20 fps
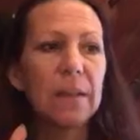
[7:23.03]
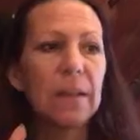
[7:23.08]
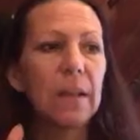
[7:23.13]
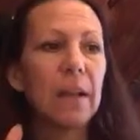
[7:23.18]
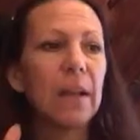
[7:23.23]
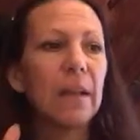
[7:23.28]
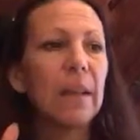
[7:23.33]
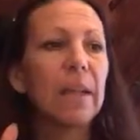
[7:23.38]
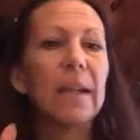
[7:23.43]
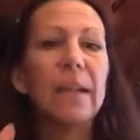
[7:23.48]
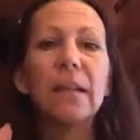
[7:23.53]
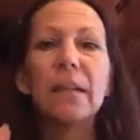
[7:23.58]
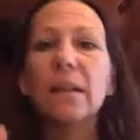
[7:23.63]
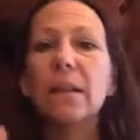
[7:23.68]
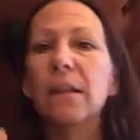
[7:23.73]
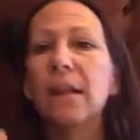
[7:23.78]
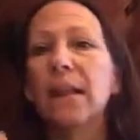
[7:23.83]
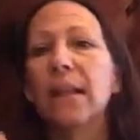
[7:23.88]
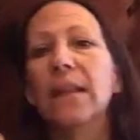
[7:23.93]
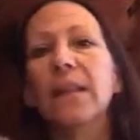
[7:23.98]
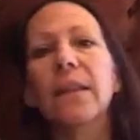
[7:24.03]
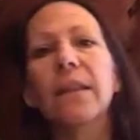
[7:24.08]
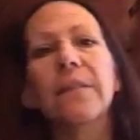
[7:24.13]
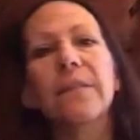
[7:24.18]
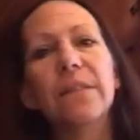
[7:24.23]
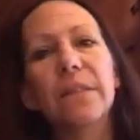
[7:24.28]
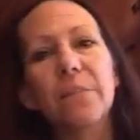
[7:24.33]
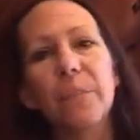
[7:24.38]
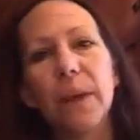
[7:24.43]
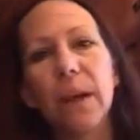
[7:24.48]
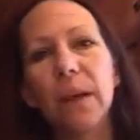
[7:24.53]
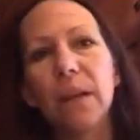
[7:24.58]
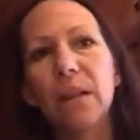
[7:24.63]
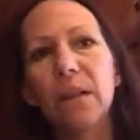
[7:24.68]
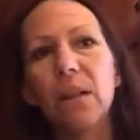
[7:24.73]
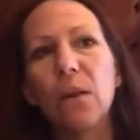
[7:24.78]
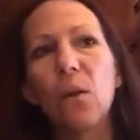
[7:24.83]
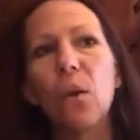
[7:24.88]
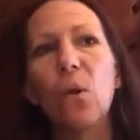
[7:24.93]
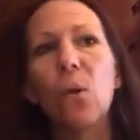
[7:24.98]
like a love
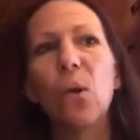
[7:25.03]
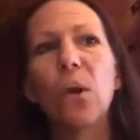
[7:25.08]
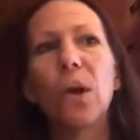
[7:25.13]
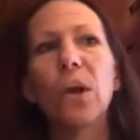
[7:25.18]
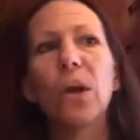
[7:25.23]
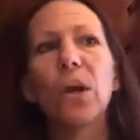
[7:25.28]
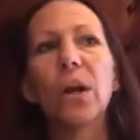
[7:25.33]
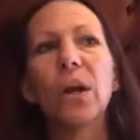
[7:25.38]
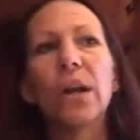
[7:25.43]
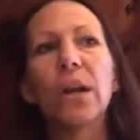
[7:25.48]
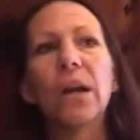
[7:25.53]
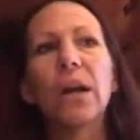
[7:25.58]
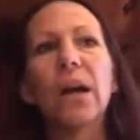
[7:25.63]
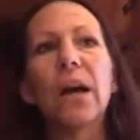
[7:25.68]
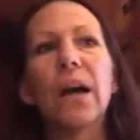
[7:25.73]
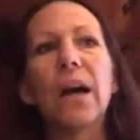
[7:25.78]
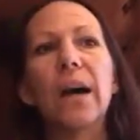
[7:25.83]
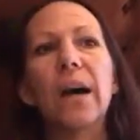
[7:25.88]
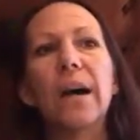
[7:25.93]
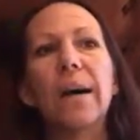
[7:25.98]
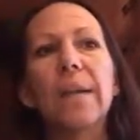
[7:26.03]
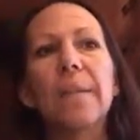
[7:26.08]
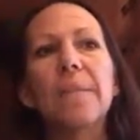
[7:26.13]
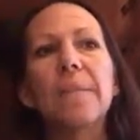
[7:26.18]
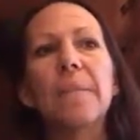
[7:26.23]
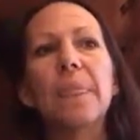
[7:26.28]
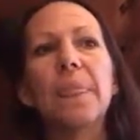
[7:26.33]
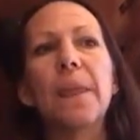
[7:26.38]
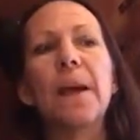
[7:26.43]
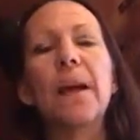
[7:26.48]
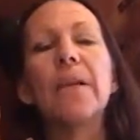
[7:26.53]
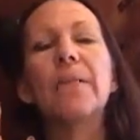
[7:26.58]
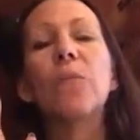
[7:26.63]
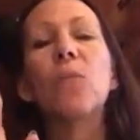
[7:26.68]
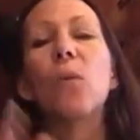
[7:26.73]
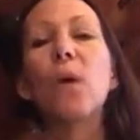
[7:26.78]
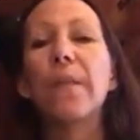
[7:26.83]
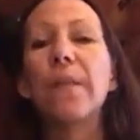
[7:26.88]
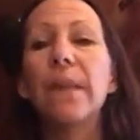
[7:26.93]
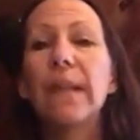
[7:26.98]
spell, or
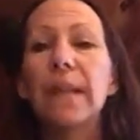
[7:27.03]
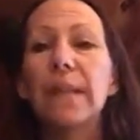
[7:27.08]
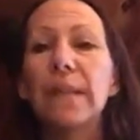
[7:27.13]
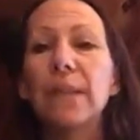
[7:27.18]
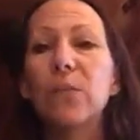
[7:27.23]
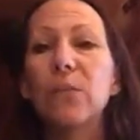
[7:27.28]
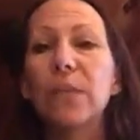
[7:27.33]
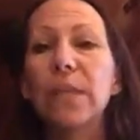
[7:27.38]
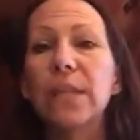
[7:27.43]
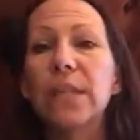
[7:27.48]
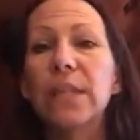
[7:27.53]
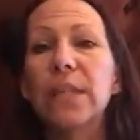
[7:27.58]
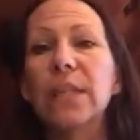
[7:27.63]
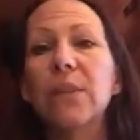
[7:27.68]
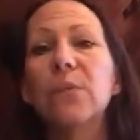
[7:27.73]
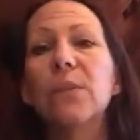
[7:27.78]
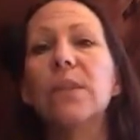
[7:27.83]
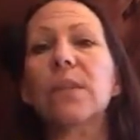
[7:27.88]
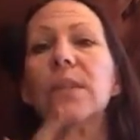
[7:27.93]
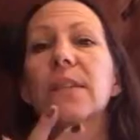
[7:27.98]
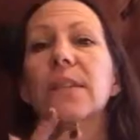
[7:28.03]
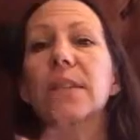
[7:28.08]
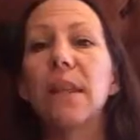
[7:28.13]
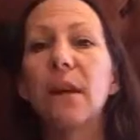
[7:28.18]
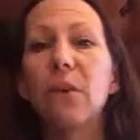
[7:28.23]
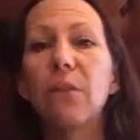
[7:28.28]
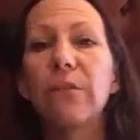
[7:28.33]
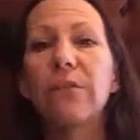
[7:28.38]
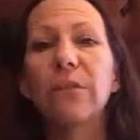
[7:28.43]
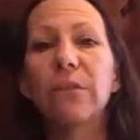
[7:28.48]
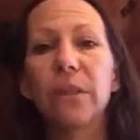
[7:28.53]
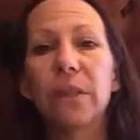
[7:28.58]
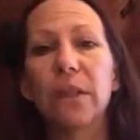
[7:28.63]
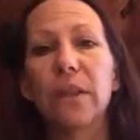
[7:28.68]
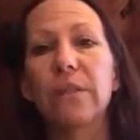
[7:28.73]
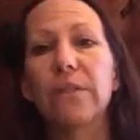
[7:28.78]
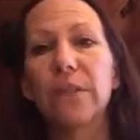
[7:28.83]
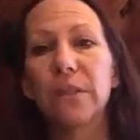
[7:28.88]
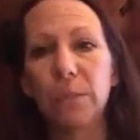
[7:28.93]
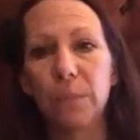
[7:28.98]
one that I did recently was a
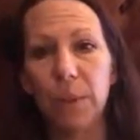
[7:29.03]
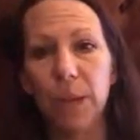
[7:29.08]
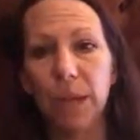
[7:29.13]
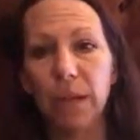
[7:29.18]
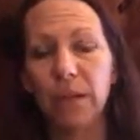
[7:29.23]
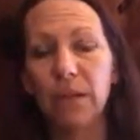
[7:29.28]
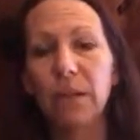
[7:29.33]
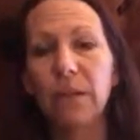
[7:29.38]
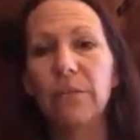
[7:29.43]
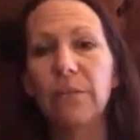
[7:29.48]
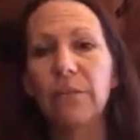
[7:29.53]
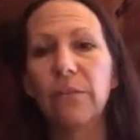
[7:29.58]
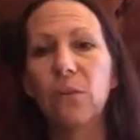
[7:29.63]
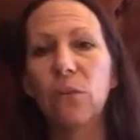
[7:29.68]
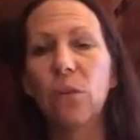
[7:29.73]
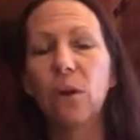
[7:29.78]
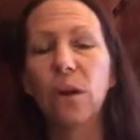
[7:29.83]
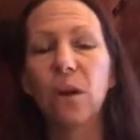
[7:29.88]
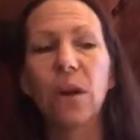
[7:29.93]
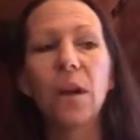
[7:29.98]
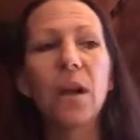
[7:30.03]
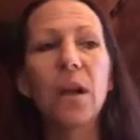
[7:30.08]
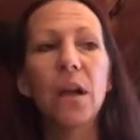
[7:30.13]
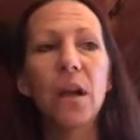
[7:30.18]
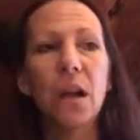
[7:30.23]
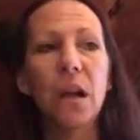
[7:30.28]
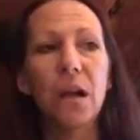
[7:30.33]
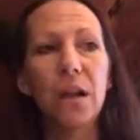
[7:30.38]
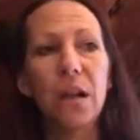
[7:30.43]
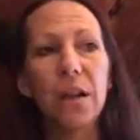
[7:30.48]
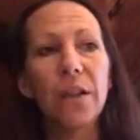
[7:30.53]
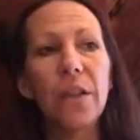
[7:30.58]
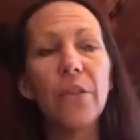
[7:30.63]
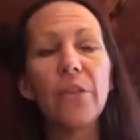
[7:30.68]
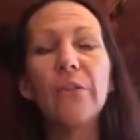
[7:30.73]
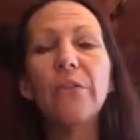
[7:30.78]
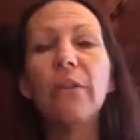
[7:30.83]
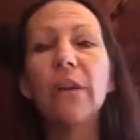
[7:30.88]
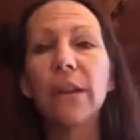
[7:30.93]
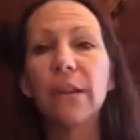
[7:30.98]
self-love spell for
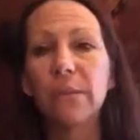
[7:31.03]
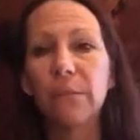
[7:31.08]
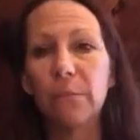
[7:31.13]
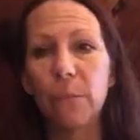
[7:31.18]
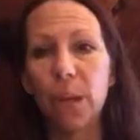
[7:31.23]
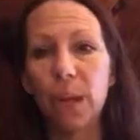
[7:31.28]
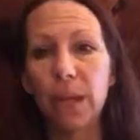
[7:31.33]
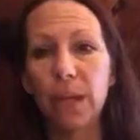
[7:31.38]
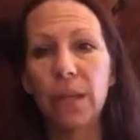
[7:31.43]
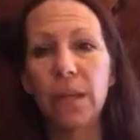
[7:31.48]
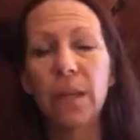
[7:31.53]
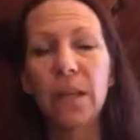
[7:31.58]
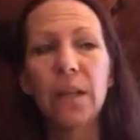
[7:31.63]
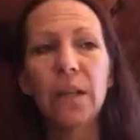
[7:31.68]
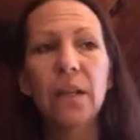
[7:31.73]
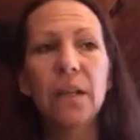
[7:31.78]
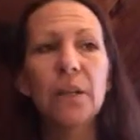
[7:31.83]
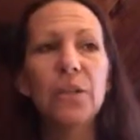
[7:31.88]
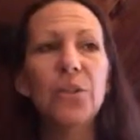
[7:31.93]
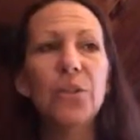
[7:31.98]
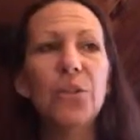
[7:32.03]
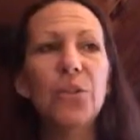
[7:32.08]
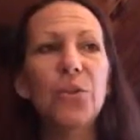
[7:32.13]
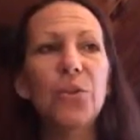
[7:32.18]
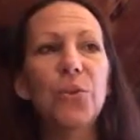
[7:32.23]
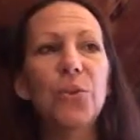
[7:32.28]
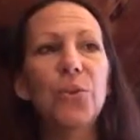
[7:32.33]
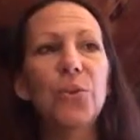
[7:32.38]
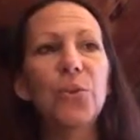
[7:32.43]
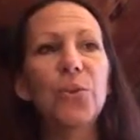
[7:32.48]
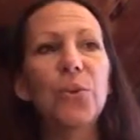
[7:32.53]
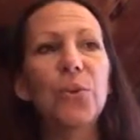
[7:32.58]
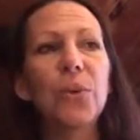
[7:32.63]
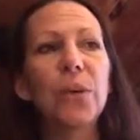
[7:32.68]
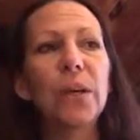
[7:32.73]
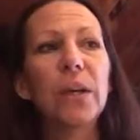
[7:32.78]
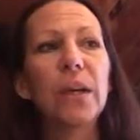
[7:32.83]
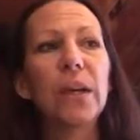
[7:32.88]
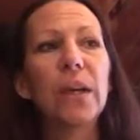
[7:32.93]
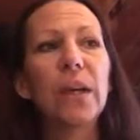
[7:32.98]
another friend of mine, to
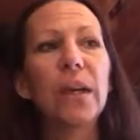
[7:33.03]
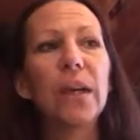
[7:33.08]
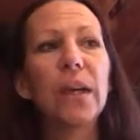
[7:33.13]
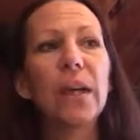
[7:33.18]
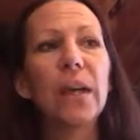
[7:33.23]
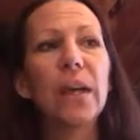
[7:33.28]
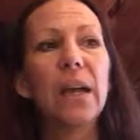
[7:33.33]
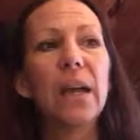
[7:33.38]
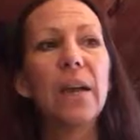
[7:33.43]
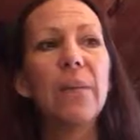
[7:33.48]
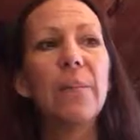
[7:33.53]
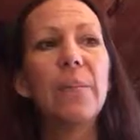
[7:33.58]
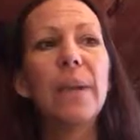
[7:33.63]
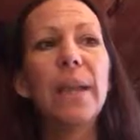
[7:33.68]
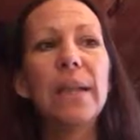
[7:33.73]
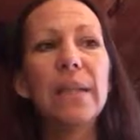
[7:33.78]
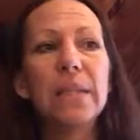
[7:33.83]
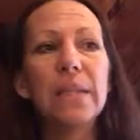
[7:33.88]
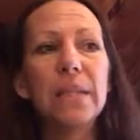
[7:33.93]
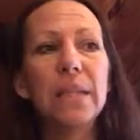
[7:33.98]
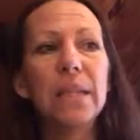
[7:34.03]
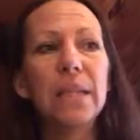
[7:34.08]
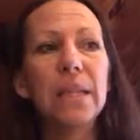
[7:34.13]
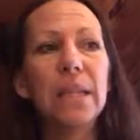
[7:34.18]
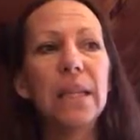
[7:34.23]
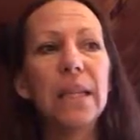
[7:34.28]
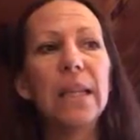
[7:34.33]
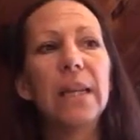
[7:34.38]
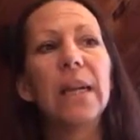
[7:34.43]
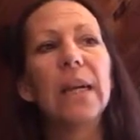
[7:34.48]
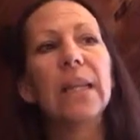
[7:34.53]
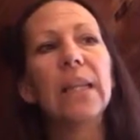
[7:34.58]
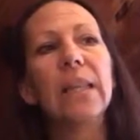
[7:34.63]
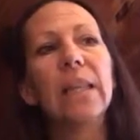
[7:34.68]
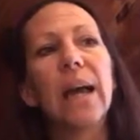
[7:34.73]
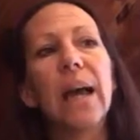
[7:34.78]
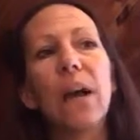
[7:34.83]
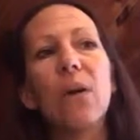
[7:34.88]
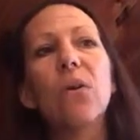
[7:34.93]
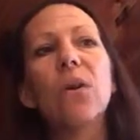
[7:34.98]
basically
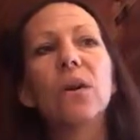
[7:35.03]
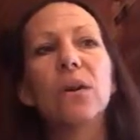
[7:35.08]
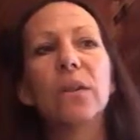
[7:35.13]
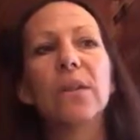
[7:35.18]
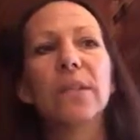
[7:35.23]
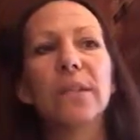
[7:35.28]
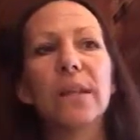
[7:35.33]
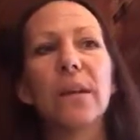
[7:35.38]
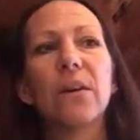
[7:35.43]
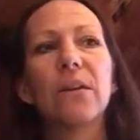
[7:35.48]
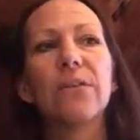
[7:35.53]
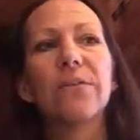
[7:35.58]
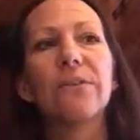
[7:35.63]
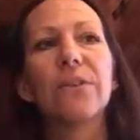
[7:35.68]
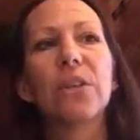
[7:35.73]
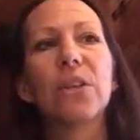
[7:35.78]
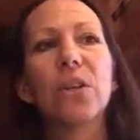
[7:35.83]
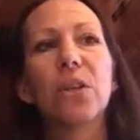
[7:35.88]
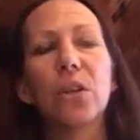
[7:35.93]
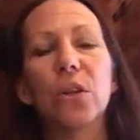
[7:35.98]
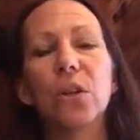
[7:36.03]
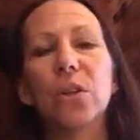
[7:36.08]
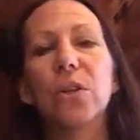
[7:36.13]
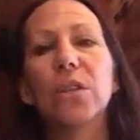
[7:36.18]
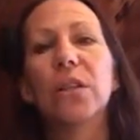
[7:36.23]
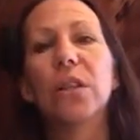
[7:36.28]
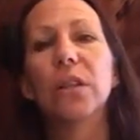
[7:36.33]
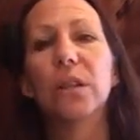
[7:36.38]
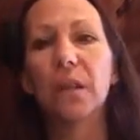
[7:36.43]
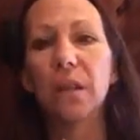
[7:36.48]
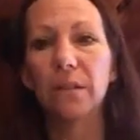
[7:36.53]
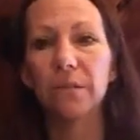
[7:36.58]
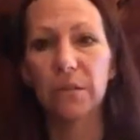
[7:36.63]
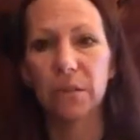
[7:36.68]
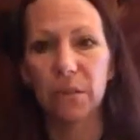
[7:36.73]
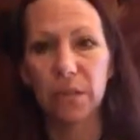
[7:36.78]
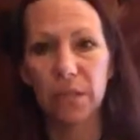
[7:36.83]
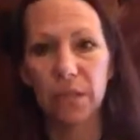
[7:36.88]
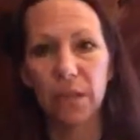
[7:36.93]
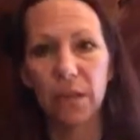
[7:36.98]
allow herself to learn to love
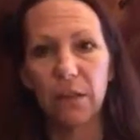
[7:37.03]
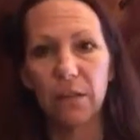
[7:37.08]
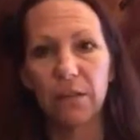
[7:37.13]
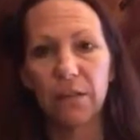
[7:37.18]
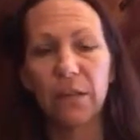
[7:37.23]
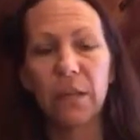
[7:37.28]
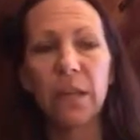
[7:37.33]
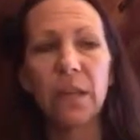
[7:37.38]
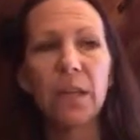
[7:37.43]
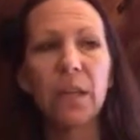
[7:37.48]
herself.